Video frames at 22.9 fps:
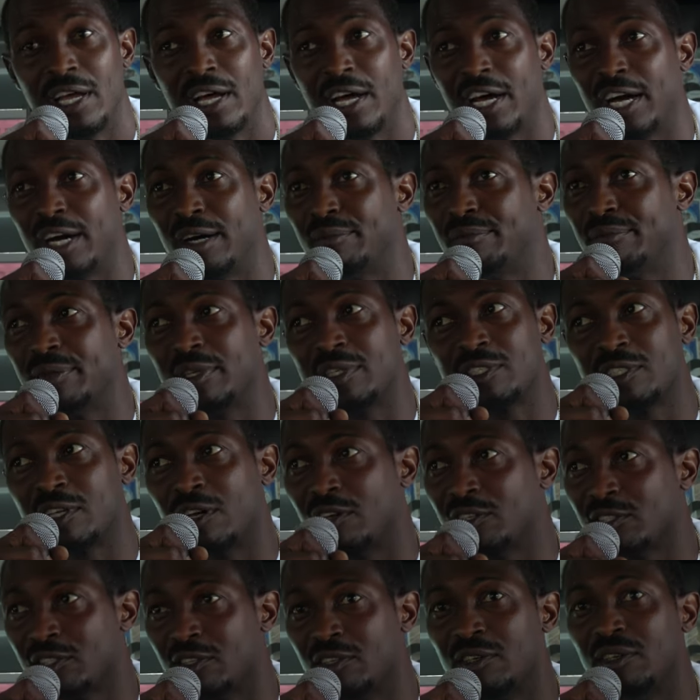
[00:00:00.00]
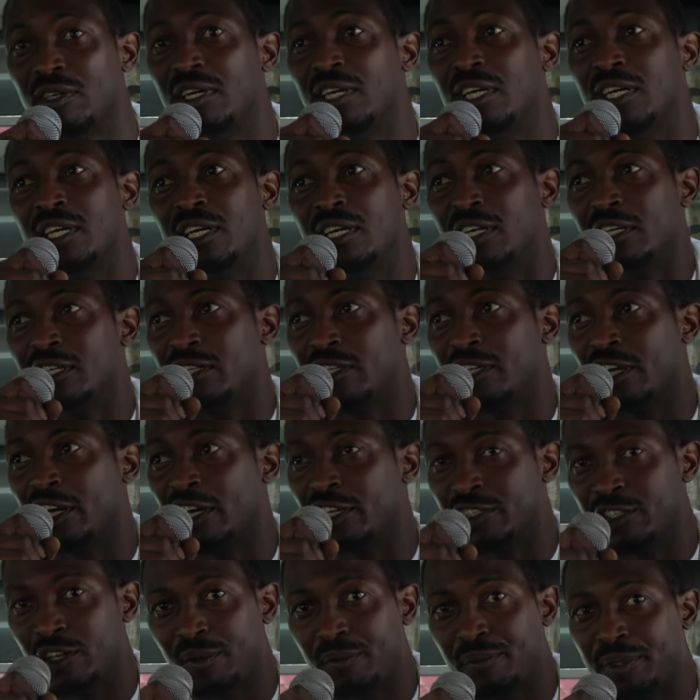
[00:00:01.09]
Um, it's also yeah,
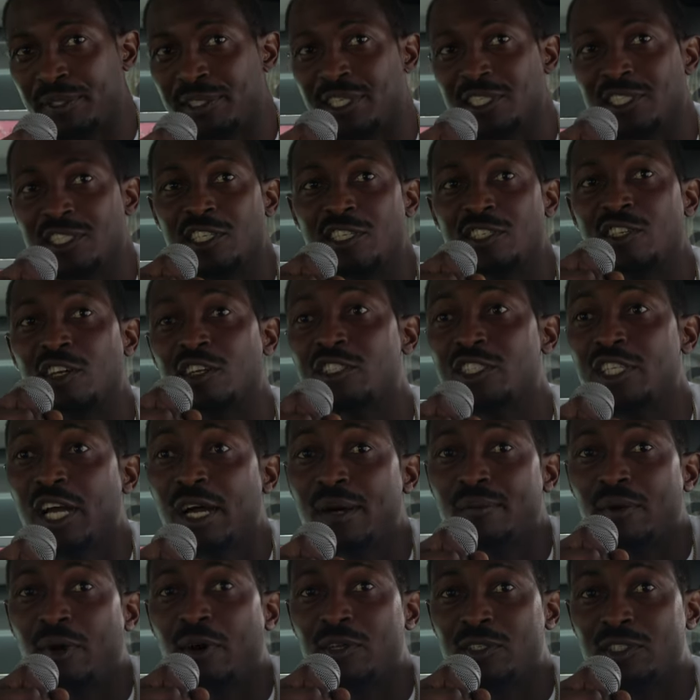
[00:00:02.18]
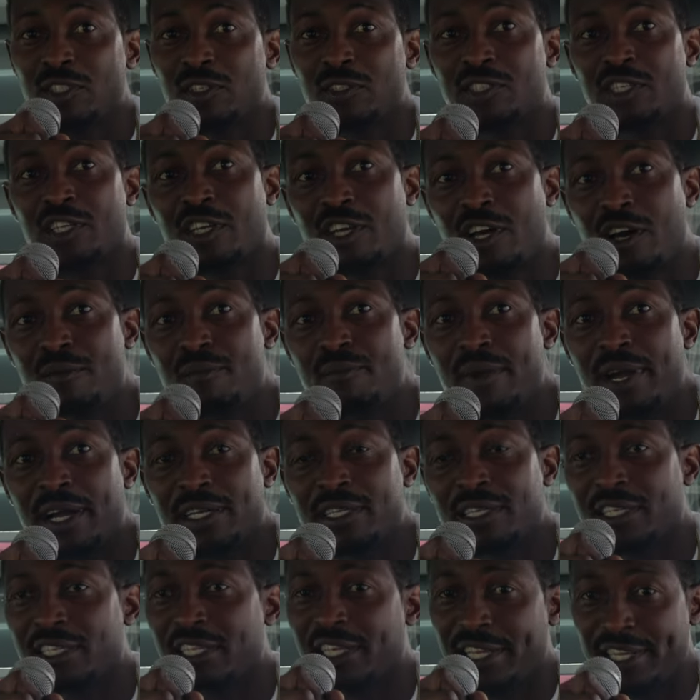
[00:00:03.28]
your position, your job also to come back and